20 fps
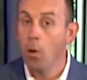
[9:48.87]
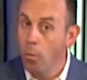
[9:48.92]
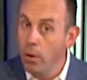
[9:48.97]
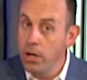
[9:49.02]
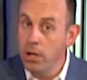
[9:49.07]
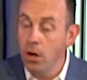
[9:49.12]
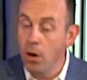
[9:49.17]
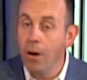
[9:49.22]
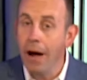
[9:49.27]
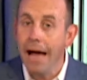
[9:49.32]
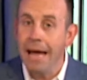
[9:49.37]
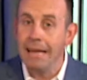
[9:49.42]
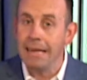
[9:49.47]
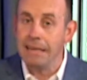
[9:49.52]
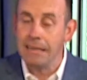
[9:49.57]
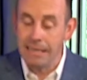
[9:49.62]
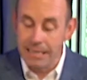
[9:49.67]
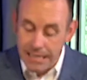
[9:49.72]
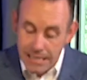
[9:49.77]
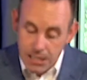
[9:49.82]
We know at
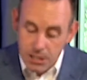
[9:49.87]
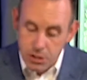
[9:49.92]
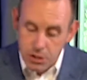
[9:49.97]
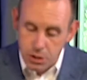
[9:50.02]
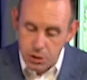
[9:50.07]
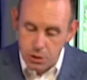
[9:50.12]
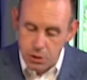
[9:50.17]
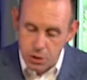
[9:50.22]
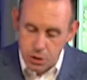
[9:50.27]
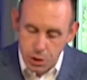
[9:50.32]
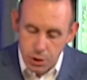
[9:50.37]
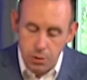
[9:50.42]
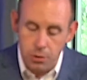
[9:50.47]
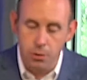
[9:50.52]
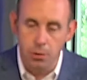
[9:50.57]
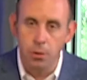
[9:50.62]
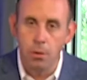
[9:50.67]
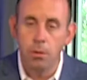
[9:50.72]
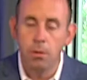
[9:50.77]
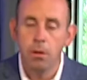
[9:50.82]
least
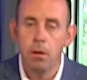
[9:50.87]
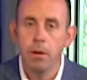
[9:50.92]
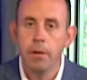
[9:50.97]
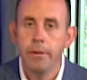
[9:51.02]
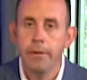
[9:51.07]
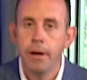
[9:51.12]
two,